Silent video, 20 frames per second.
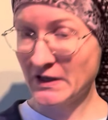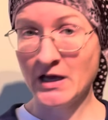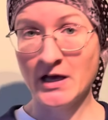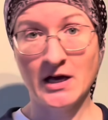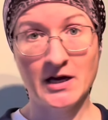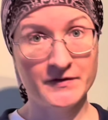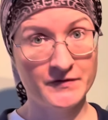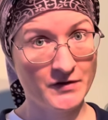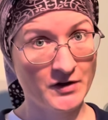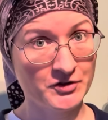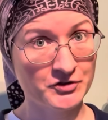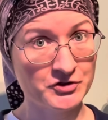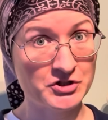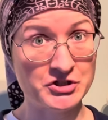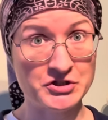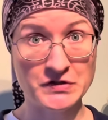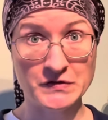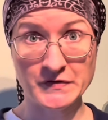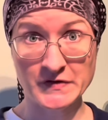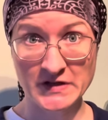Advantage
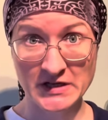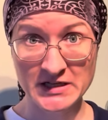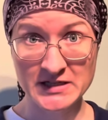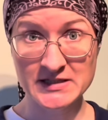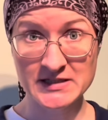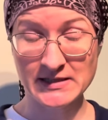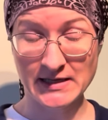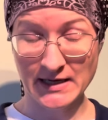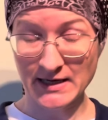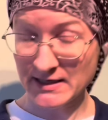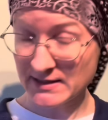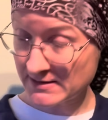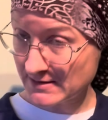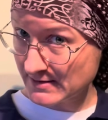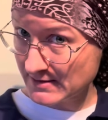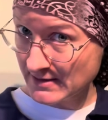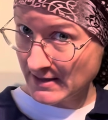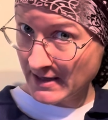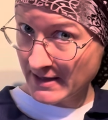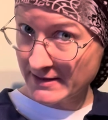of this
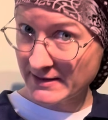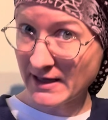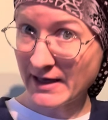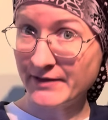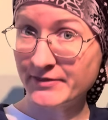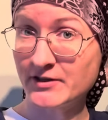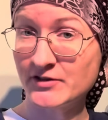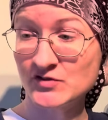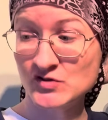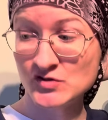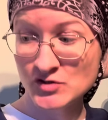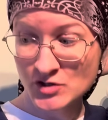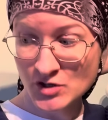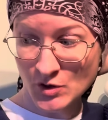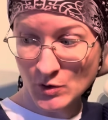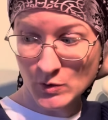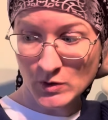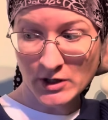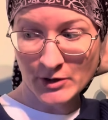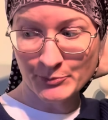is that there's no
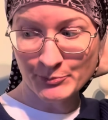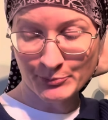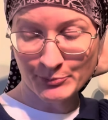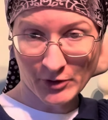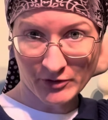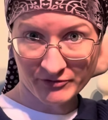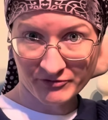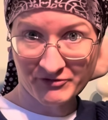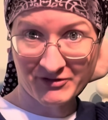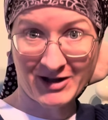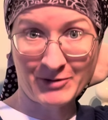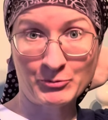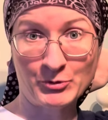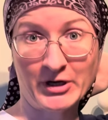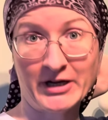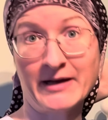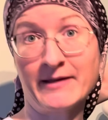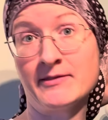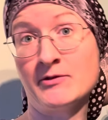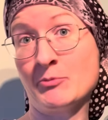lump of fabric
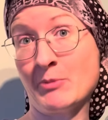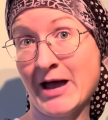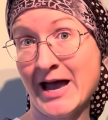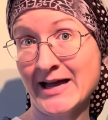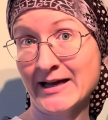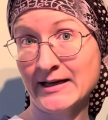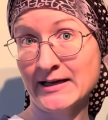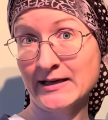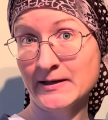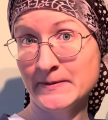at the back,